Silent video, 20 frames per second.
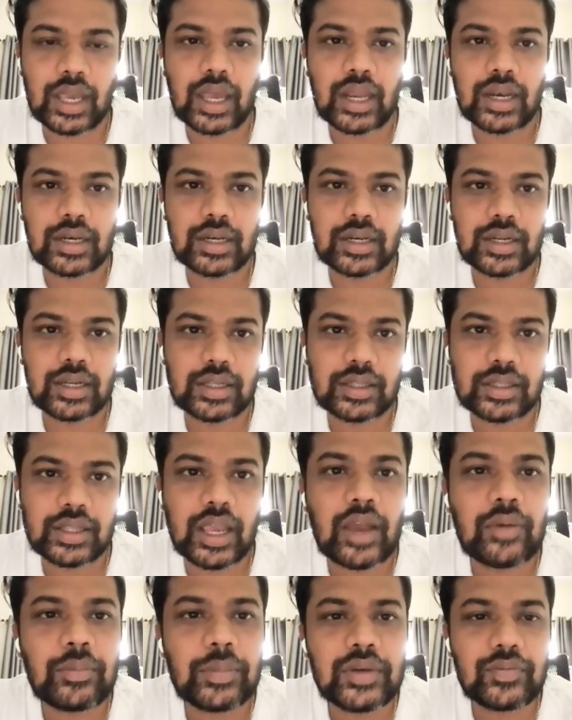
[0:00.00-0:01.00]
and they
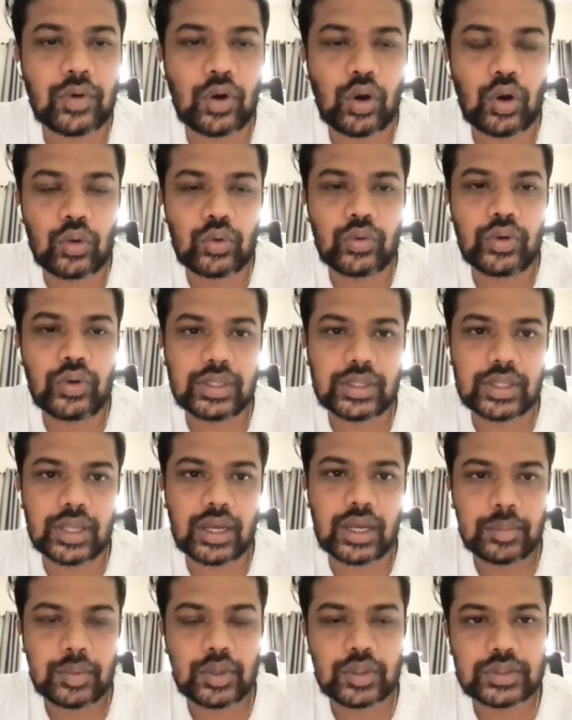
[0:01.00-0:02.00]
have been following
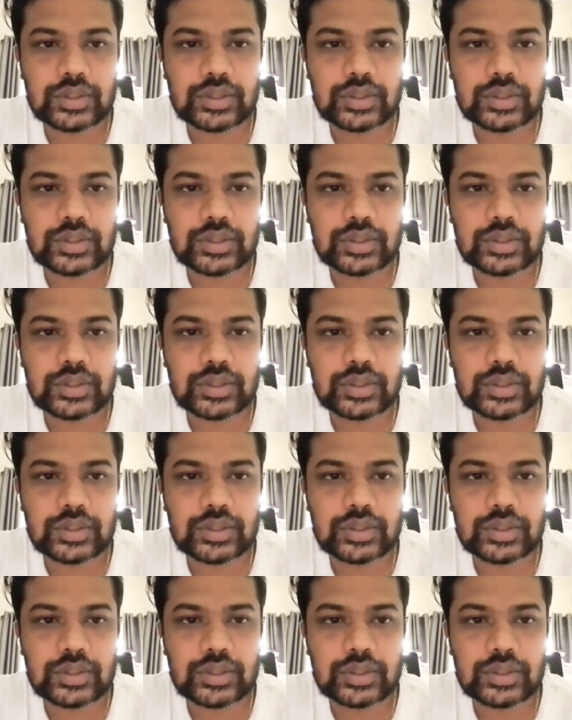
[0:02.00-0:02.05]
that